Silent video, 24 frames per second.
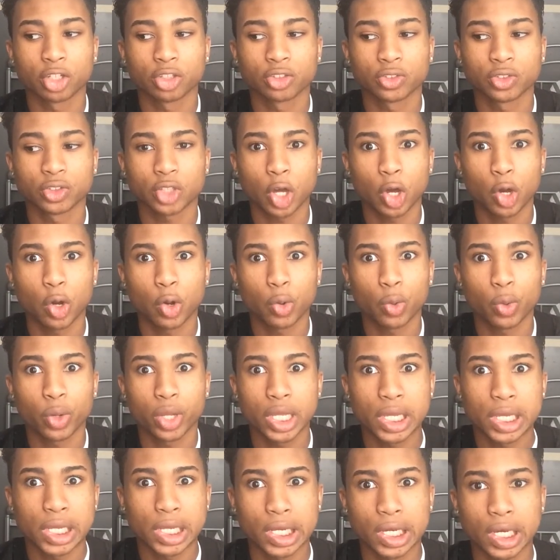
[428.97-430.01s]
So
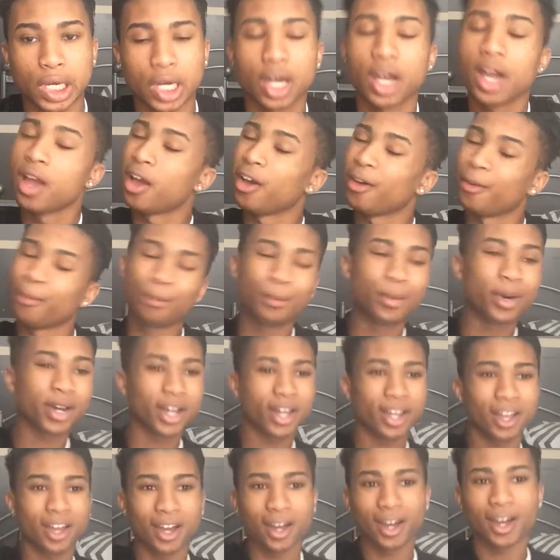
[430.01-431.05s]
yeah.
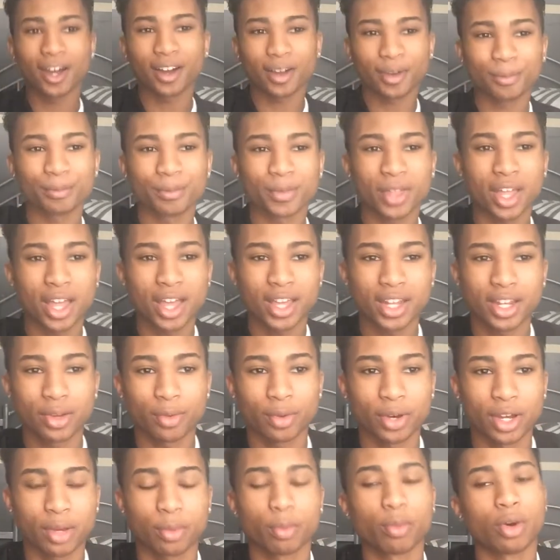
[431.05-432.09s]
But
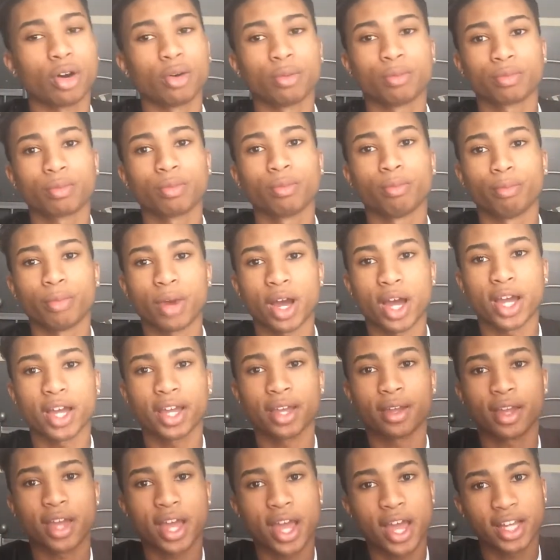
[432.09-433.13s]
anyway, well,
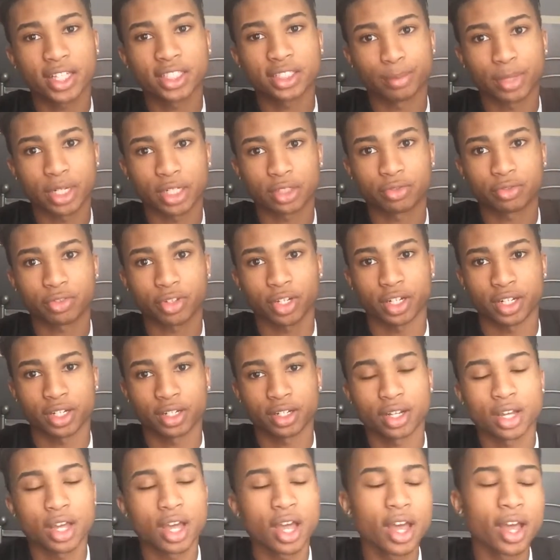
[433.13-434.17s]
my ex best
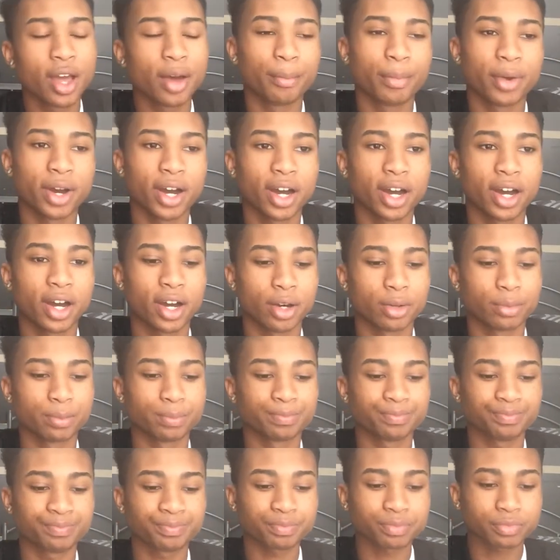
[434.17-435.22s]
friend. But
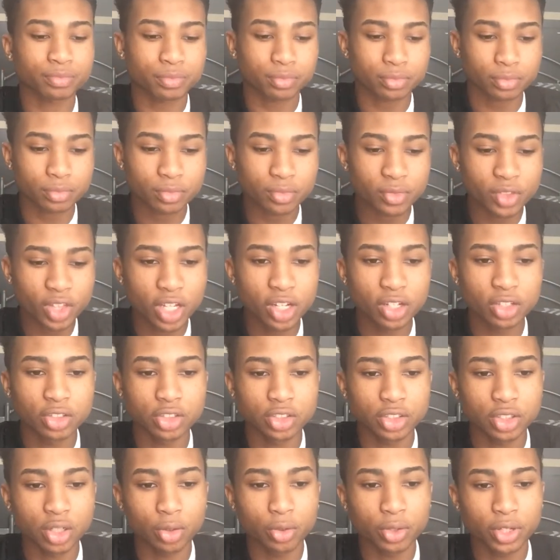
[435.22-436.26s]

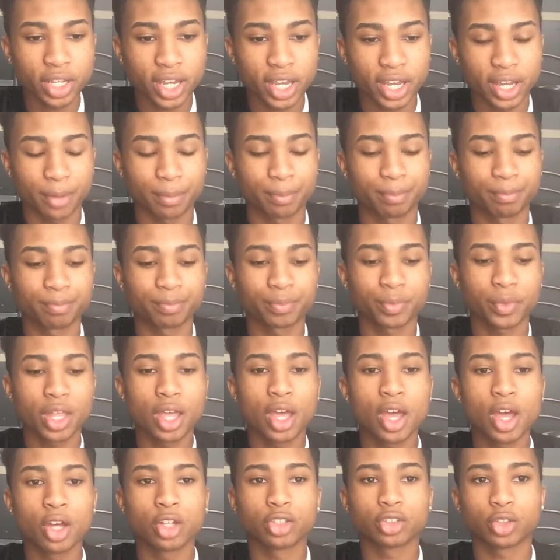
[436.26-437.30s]
so yeah.
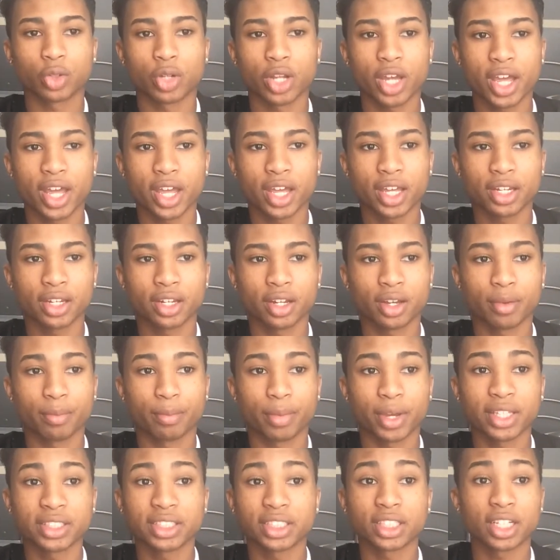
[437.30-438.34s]
So then
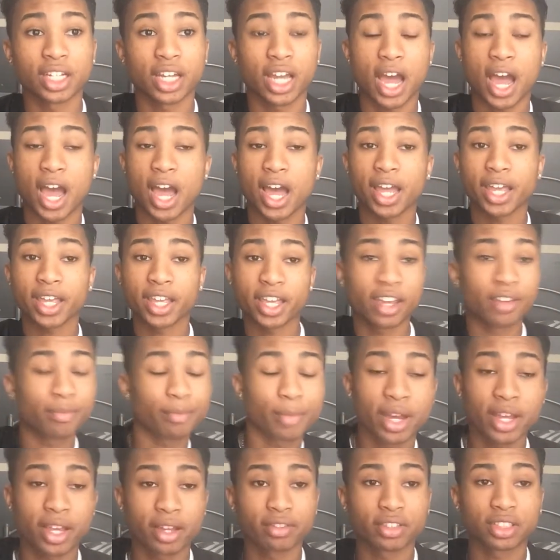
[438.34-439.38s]
basically I gave
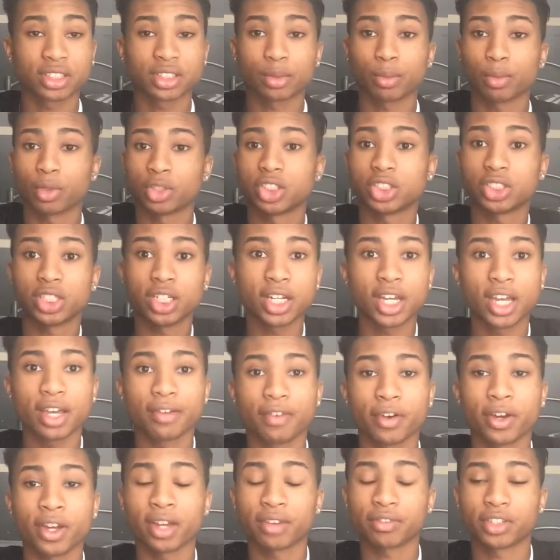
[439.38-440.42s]
my gift to someone, she gave
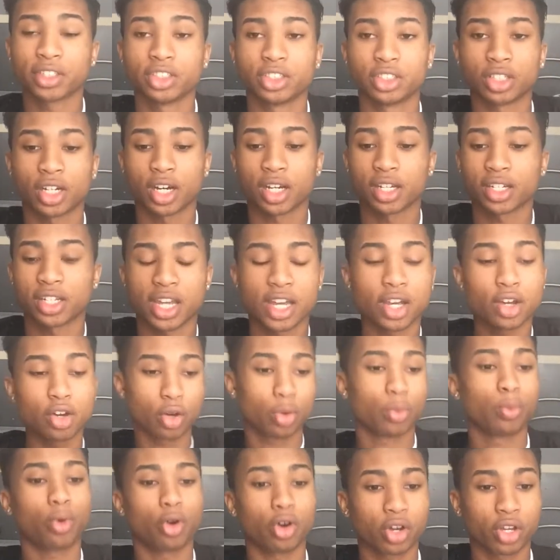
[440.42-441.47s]
her gift to John. They go
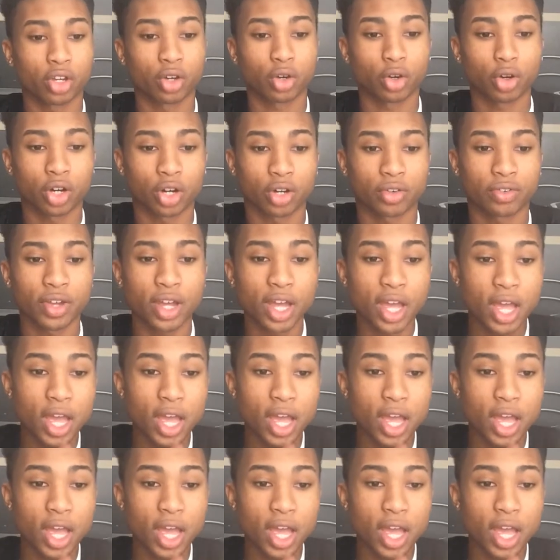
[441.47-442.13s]
walking off